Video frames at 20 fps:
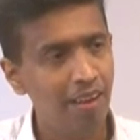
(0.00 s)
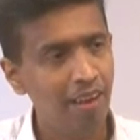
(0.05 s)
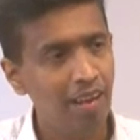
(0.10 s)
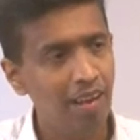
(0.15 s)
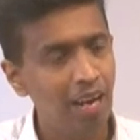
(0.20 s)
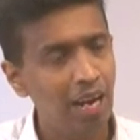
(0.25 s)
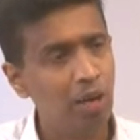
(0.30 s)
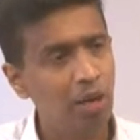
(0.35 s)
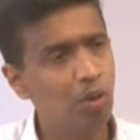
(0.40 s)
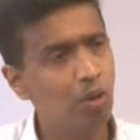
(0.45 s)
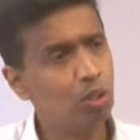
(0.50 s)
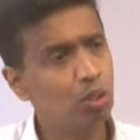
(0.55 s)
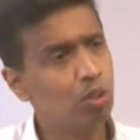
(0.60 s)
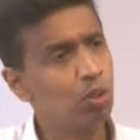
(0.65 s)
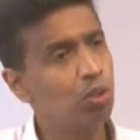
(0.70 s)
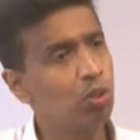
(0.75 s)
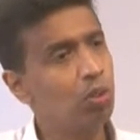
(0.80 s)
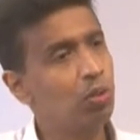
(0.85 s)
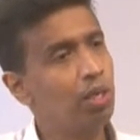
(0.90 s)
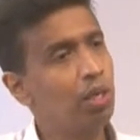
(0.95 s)
And
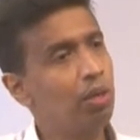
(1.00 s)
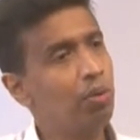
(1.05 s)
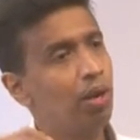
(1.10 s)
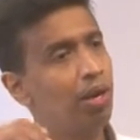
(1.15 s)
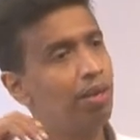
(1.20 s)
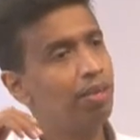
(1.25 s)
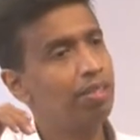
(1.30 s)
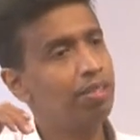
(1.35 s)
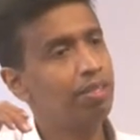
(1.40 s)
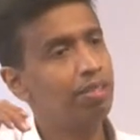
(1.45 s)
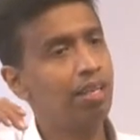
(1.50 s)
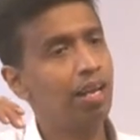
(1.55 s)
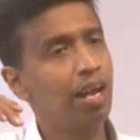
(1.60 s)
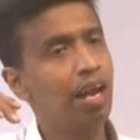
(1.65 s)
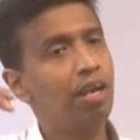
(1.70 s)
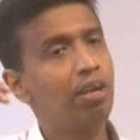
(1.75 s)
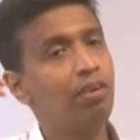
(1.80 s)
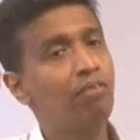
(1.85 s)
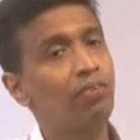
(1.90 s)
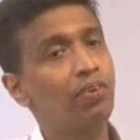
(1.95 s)
also you need to
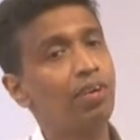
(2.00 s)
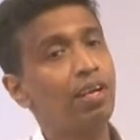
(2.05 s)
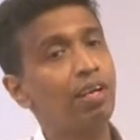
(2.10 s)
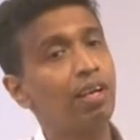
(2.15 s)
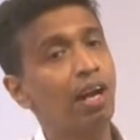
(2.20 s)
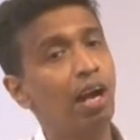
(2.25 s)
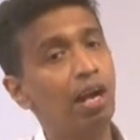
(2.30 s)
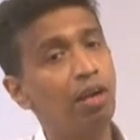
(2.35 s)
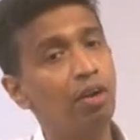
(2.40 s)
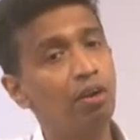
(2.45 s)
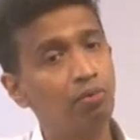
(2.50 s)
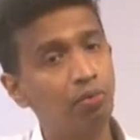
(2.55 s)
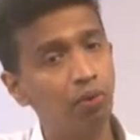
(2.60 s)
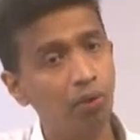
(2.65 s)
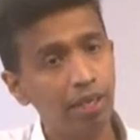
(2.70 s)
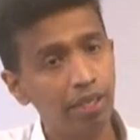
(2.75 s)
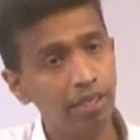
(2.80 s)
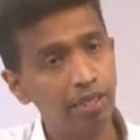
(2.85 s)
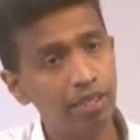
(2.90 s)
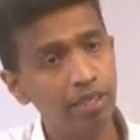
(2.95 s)
understand different kind of
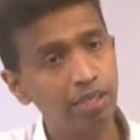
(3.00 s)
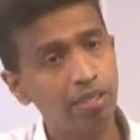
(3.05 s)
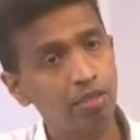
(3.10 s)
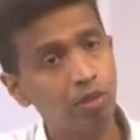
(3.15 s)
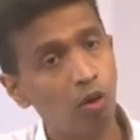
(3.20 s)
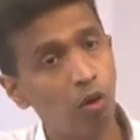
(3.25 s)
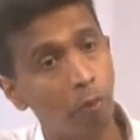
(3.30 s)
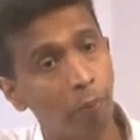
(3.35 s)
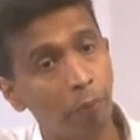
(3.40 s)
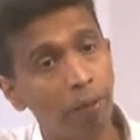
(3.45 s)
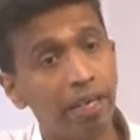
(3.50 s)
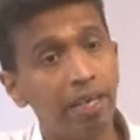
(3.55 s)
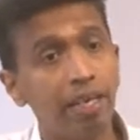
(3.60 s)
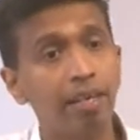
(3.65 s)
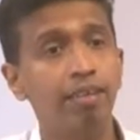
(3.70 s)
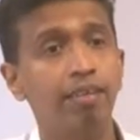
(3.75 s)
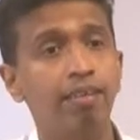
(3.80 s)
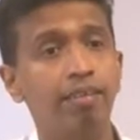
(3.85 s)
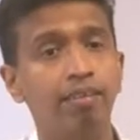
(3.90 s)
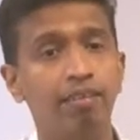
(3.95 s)
auditor's
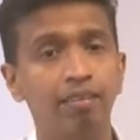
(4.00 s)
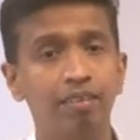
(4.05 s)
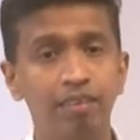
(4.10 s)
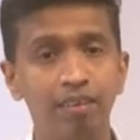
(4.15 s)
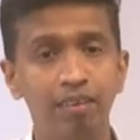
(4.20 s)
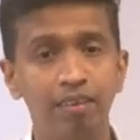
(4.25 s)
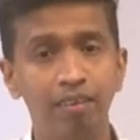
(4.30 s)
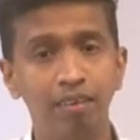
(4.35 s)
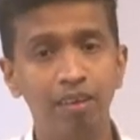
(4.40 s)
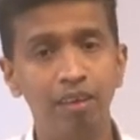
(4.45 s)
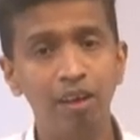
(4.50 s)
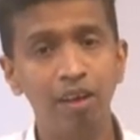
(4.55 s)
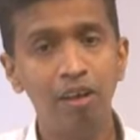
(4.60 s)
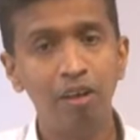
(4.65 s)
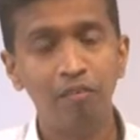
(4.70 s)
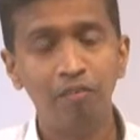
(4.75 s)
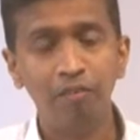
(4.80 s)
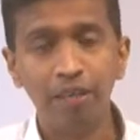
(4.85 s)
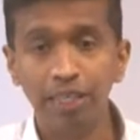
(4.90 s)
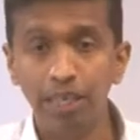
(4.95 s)
opinion.
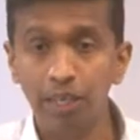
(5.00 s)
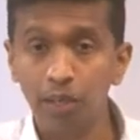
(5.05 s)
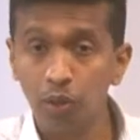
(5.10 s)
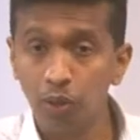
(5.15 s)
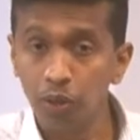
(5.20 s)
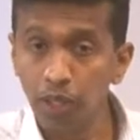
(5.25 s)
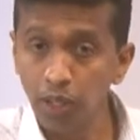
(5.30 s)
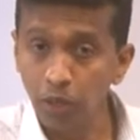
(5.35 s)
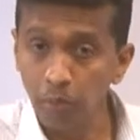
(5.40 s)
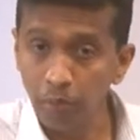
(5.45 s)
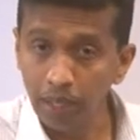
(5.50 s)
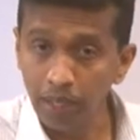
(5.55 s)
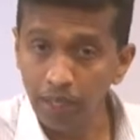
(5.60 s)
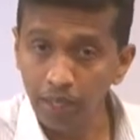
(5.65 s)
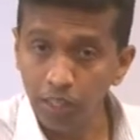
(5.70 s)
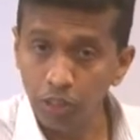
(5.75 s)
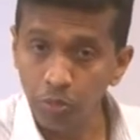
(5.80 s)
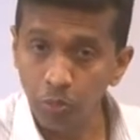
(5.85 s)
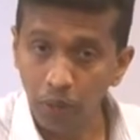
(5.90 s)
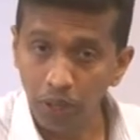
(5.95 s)
Whether the audit opinion
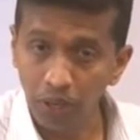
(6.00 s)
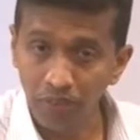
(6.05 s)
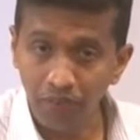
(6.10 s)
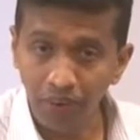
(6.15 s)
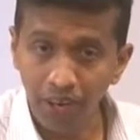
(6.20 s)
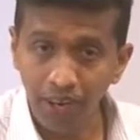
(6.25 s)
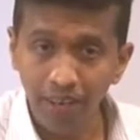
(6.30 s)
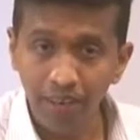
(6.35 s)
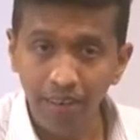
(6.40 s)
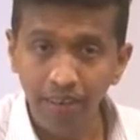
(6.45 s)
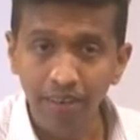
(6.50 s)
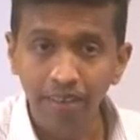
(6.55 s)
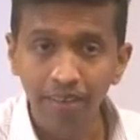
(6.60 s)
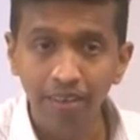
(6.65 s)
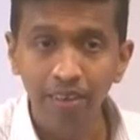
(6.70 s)
is modified,